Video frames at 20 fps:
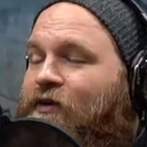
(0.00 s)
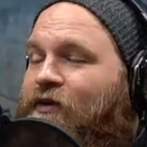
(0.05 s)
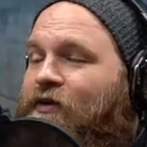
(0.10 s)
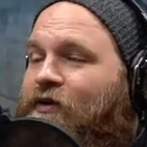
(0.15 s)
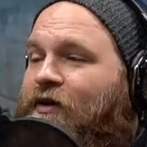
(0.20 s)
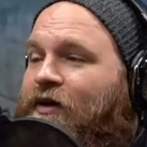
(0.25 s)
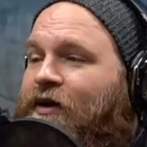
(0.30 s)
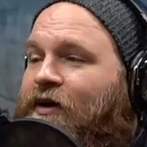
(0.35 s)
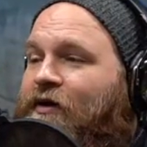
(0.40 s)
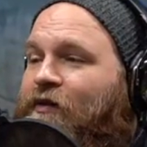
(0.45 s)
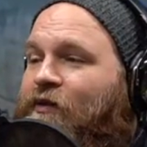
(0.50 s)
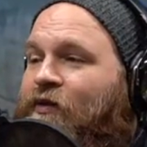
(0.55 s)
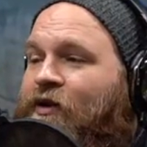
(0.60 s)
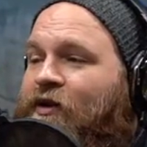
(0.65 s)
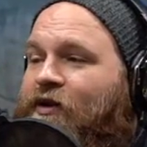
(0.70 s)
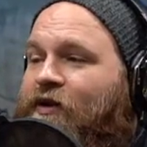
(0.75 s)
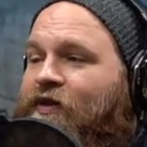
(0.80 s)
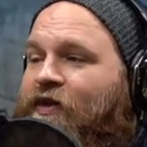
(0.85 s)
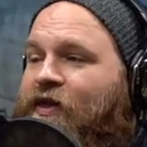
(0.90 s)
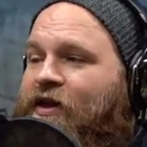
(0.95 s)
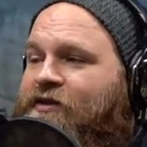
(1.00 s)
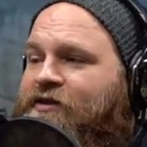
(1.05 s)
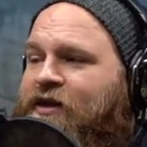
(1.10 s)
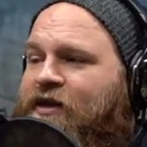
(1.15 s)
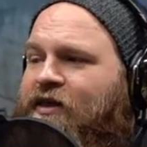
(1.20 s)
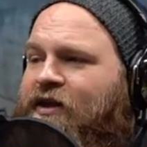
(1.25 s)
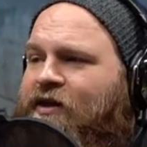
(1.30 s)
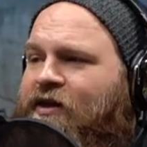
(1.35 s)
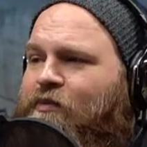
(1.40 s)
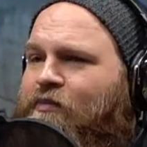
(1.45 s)
one of the things that I
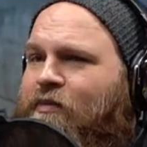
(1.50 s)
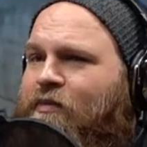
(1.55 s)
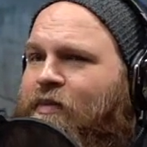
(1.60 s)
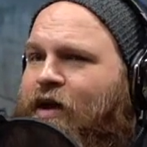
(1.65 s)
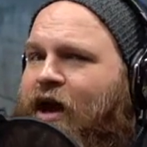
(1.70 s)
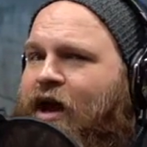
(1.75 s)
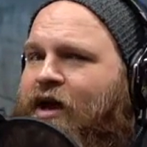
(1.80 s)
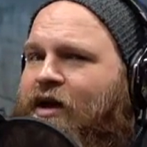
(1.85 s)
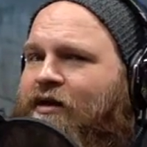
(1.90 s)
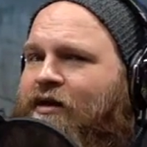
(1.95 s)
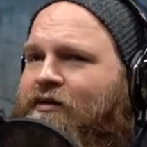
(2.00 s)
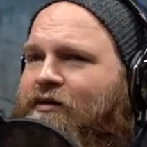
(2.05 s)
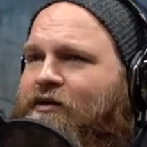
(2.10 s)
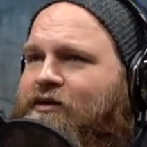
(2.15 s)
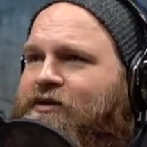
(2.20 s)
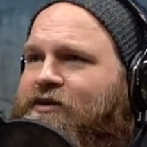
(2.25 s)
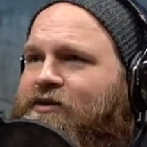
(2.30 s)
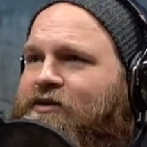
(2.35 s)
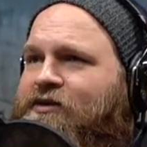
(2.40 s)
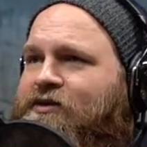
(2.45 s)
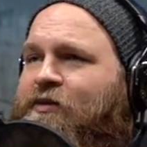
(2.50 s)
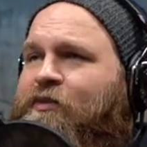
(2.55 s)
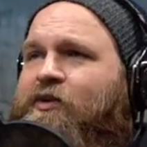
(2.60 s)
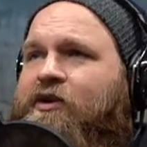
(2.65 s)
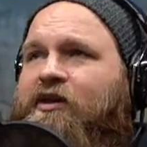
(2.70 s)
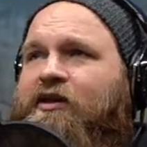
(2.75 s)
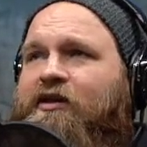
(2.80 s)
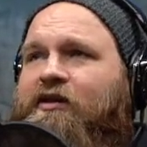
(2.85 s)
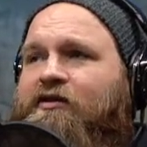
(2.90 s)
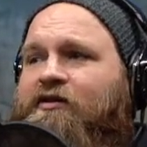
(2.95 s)
think Matt is someone
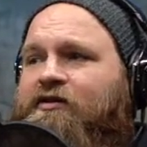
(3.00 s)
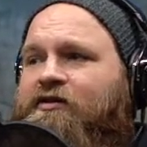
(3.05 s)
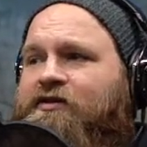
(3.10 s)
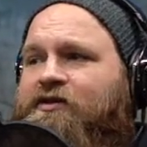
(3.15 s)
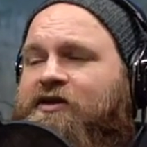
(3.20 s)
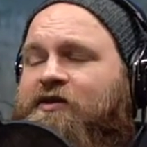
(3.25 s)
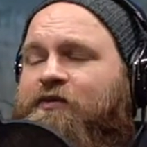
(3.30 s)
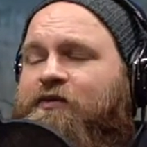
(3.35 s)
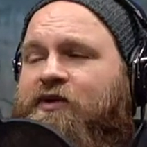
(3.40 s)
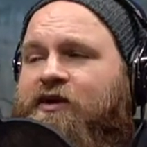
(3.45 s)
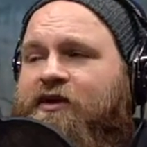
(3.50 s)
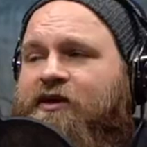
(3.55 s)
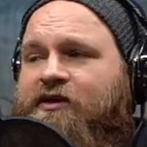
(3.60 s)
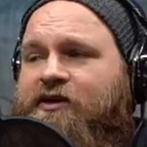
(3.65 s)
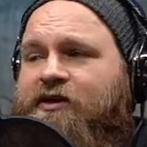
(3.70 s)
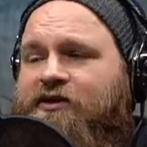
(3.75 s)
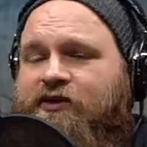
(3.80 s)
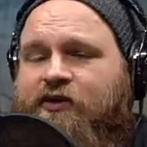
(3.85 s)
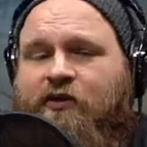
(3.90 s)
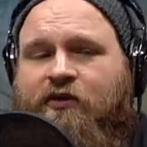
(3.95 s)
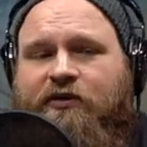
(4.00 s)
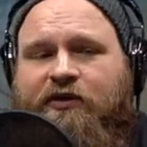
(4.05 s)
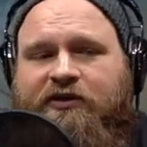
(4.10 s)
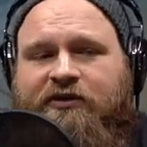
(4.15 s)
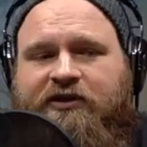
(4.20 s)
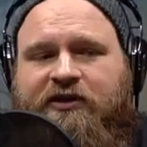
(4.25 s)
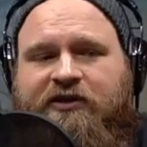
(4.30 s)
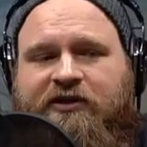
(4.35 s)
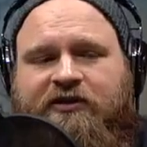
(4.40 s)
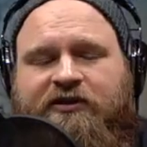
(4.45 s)
in the Discord
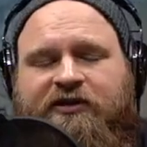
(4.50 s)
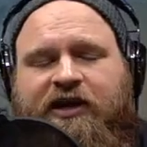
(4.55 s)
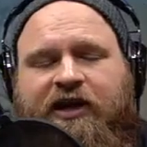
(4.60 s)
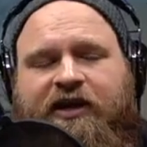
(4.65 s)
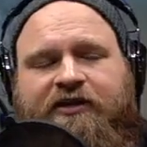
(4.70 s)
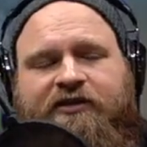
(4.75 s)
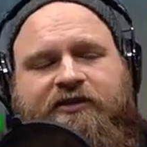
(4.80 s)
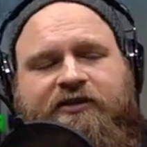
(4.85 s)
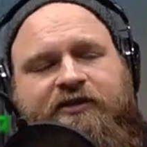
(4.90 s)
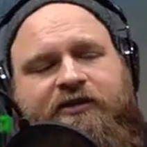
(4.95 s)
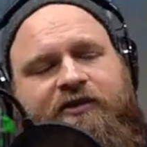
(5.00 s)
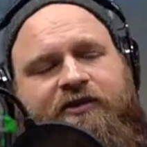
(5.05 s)
is going to test